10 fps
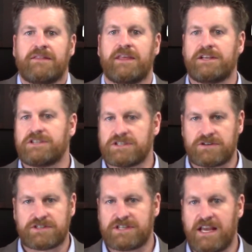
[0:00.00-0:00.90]
They just
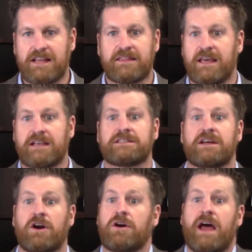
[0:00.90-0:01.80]
are saying things
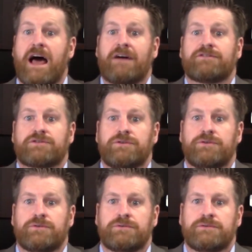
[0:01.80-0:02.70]
that are half true,